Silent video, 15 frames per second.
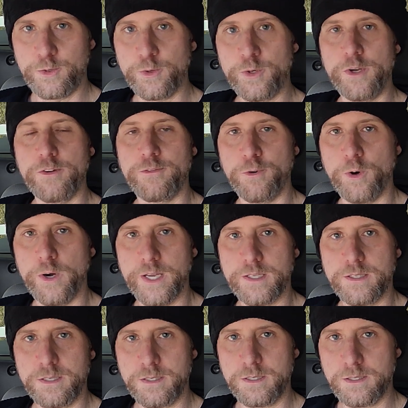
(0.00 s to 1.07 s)
through your
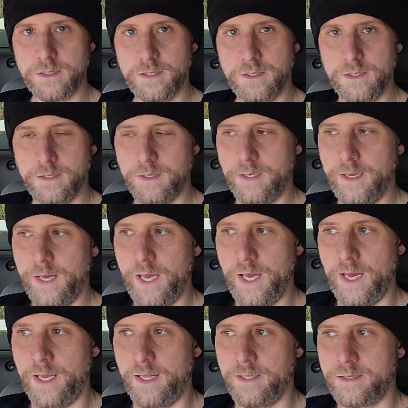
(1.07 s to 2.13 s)
voice.
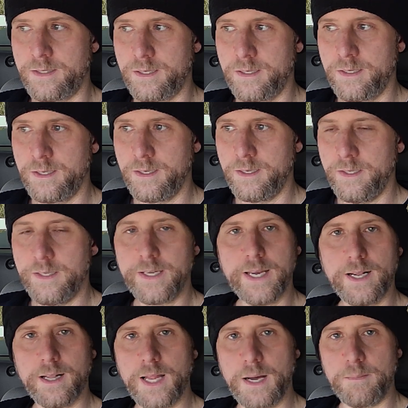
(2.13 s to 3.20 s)
And you
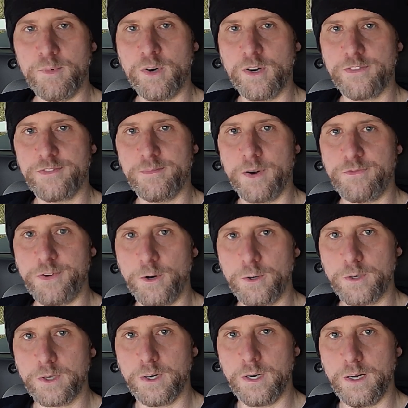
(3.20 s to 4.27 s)
get a lot more from a
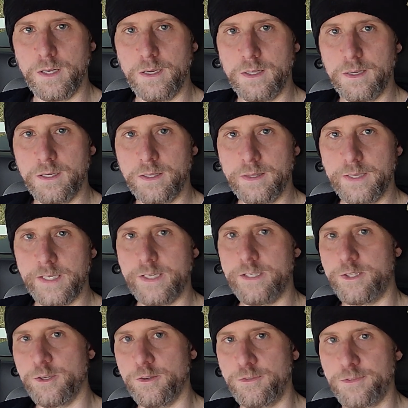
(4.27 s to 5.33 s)
phone call than you
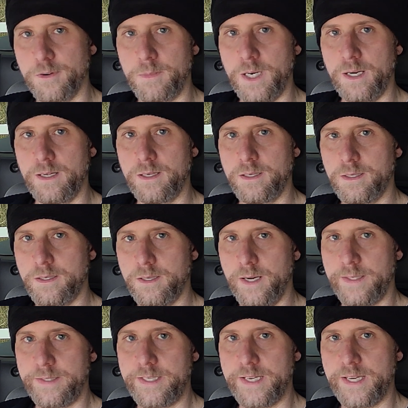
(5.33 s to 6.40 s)
do from a
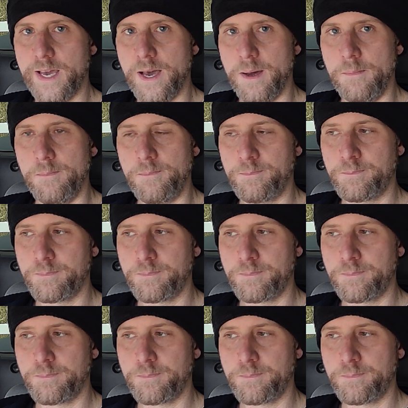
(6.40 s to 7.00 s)
DM.